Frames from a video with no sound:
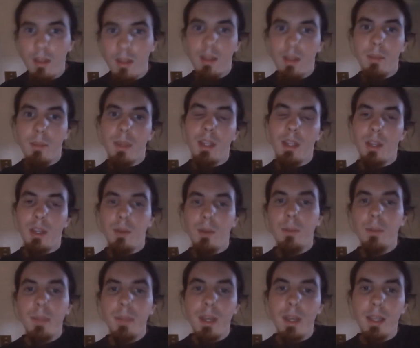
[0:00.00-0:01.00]
But you know, it'd be
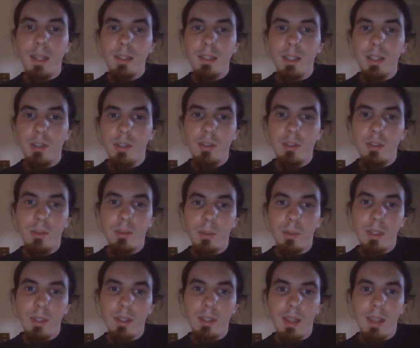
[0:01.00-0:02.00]
nice to hear stories, I
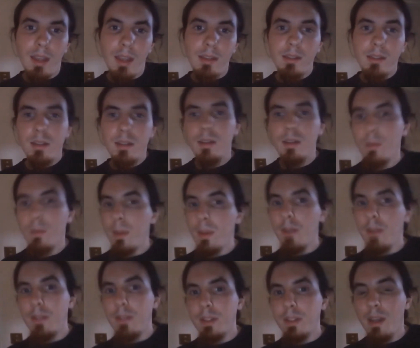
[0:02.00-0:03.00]
guess. Whatever's
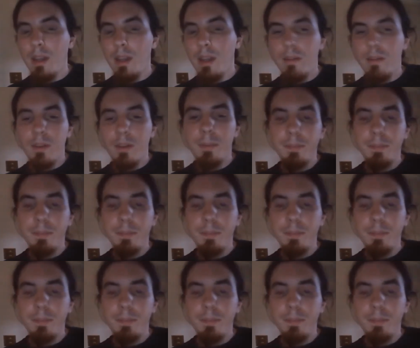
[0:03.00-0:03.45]
clever.